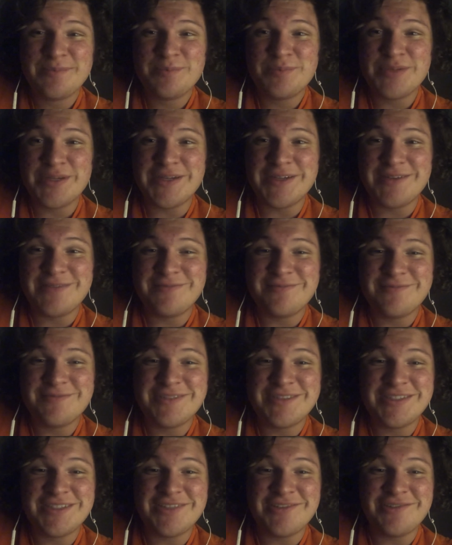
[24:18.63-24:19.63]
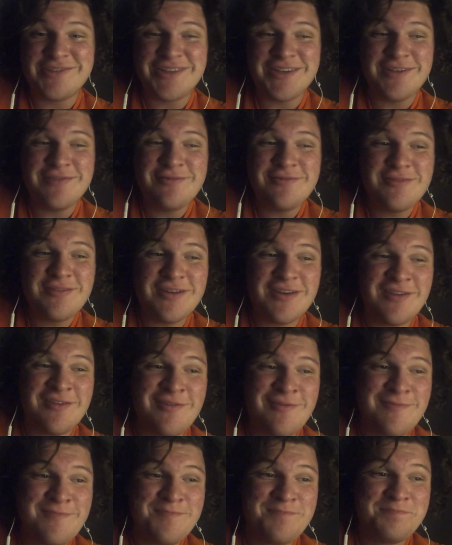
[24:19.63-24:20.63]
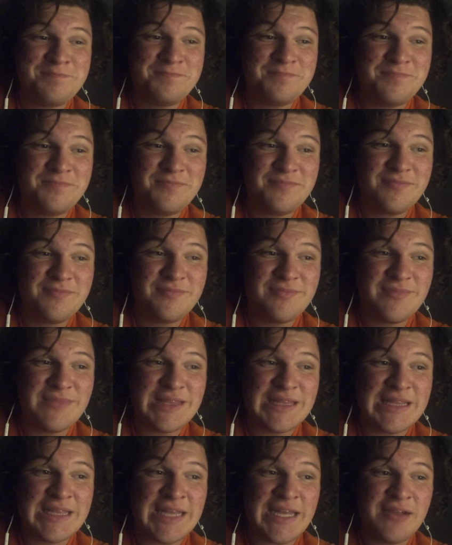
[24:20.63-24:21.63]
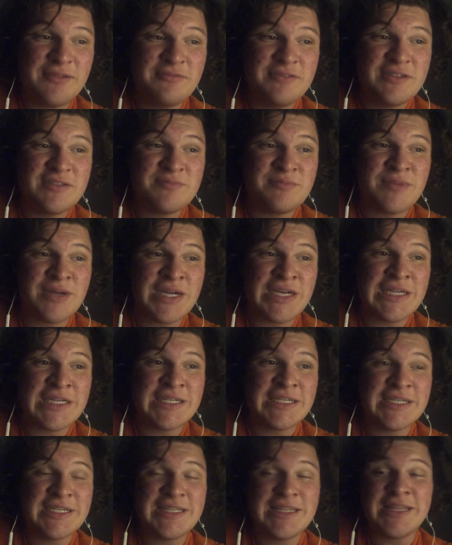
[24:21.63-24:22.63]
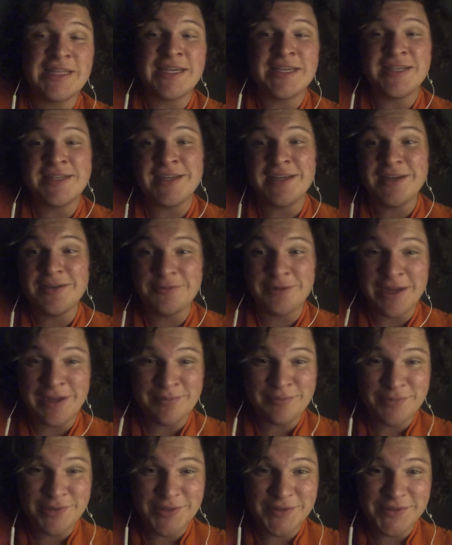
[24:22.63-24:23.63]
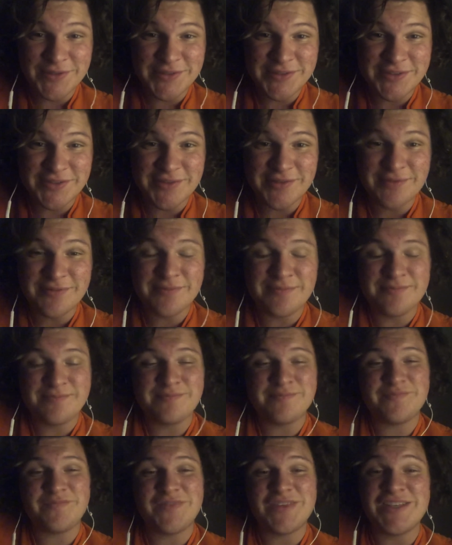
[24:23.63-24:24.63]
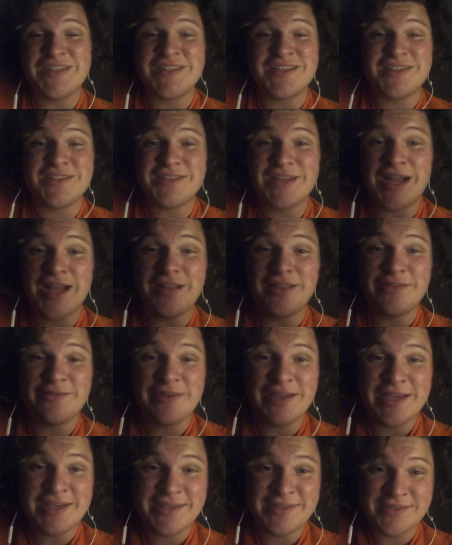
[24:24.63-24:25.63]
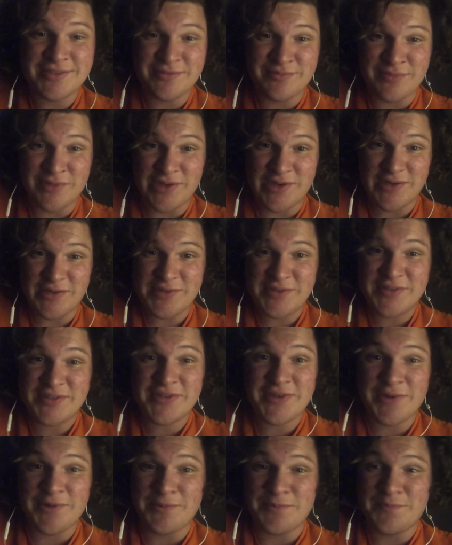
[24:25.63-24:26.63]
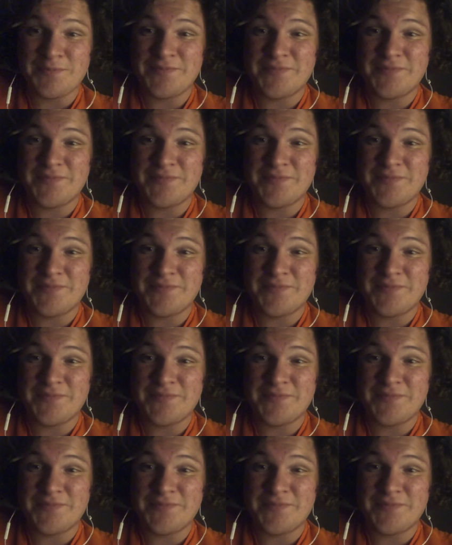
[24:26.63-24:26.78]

But until then, that was my late night rambles in the style of ASMR. So